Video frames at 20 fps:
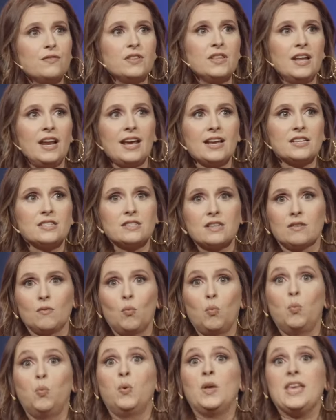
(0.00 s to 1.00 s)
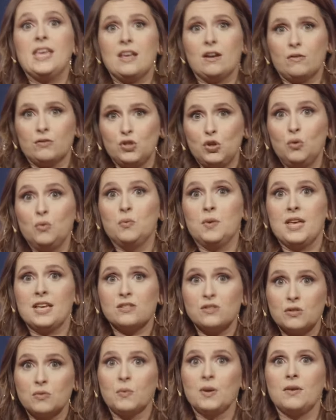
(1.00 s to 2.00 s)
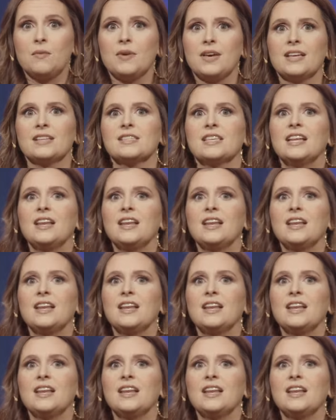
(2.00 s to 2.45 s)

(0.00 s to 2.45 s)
for the next week, 2 weeks, 3 weeks.